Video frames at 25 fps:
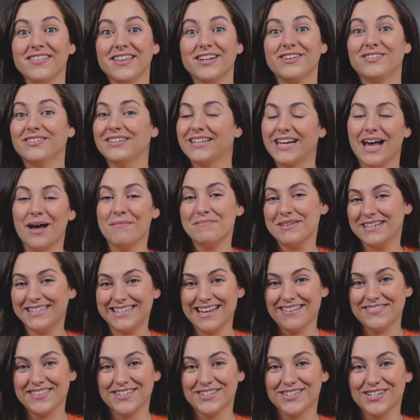little
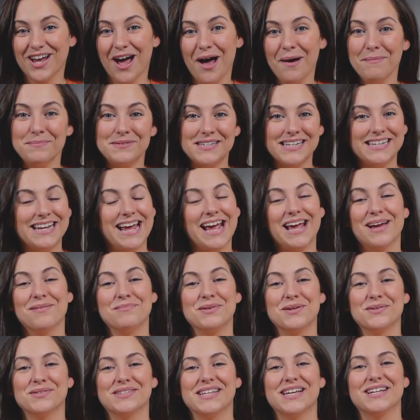gummies at the top, today
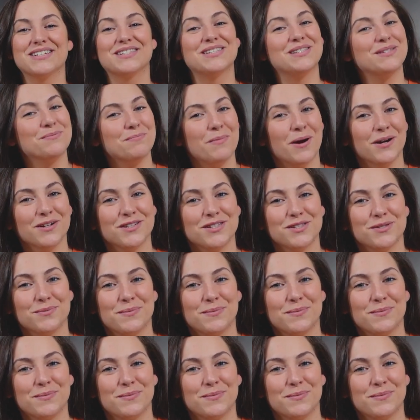I'm using Smart